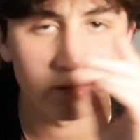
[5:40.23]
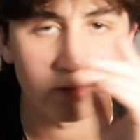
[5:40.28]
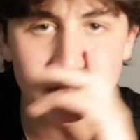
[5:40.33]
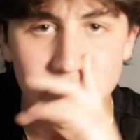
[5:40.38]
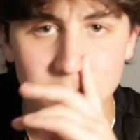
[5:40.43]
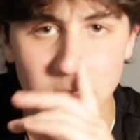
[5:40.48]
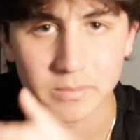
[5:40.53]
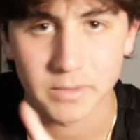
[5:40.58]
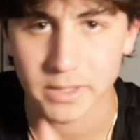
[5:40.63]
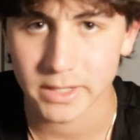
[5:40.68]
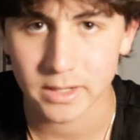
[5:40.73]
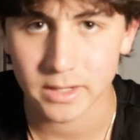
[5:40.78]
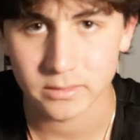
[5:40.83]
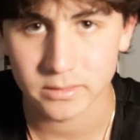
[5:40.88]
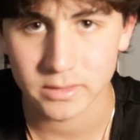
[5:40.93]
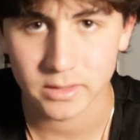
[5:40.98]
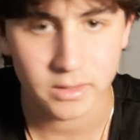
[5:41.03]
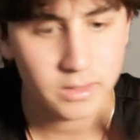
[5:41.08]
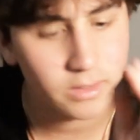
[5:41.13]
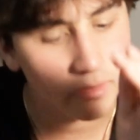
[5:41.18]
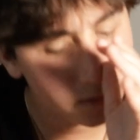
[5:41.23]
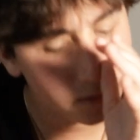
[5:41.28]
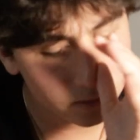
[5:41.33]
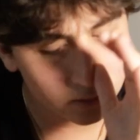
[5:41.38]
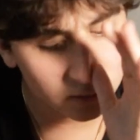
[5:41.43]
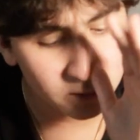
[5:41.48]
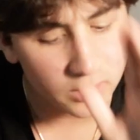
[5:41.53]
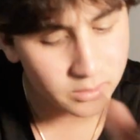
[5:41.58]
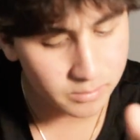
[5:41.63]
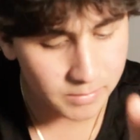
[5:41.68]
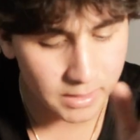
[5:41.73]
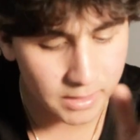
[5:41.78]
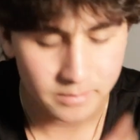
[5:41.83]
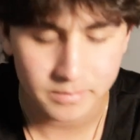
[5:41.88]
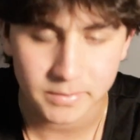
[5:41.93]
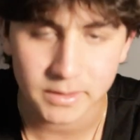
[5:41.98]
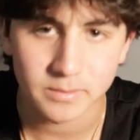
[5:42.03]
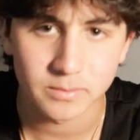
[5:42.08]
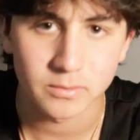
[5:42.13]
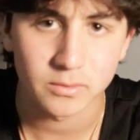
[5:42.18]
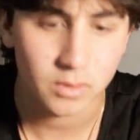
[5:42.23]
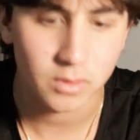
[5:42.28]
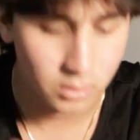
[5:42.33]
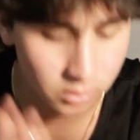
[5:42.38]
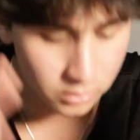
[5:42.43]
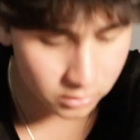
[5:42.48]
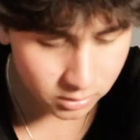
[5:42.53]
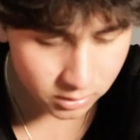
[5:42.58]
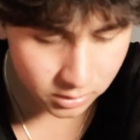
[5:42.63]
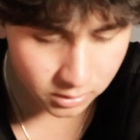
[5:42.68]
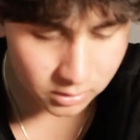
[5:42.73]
there's somebody out there and a good amount of people